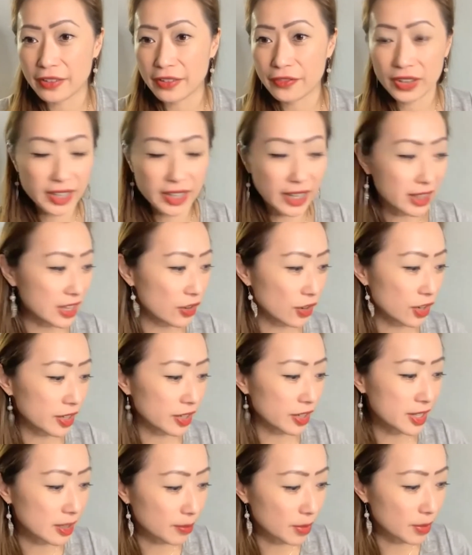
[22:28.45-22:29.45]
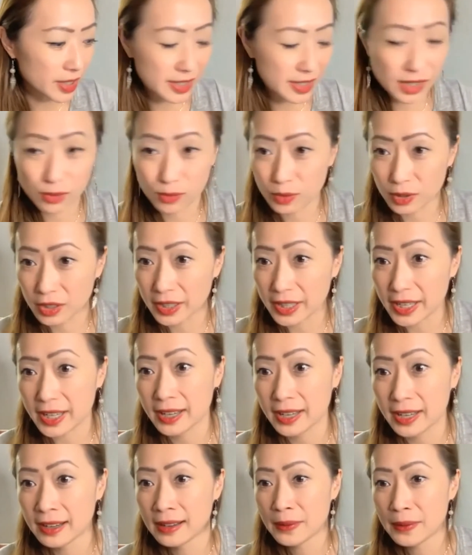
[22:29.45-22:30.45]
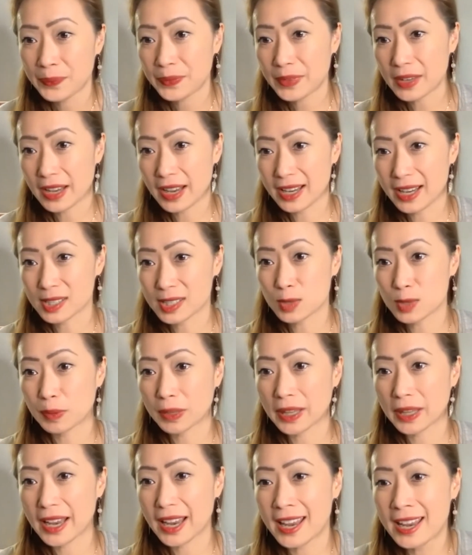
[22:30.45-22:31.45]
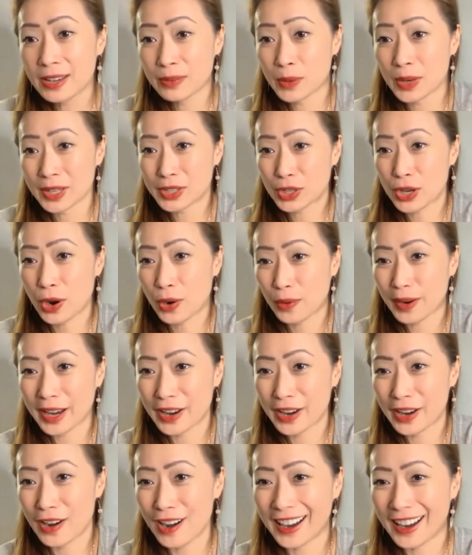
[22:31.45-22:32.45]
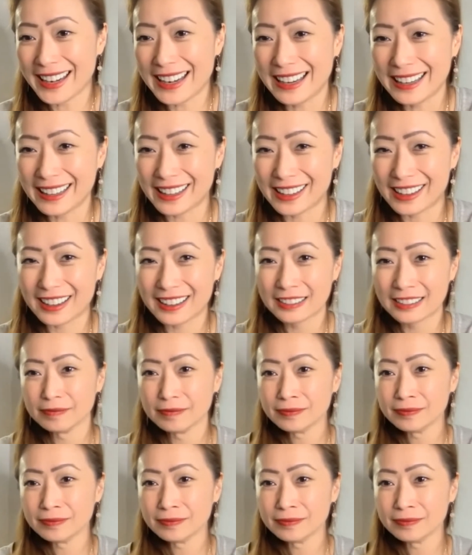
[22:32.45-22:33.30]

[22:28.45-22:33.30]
I feel like the earnings number doesn't really explain what's going on here.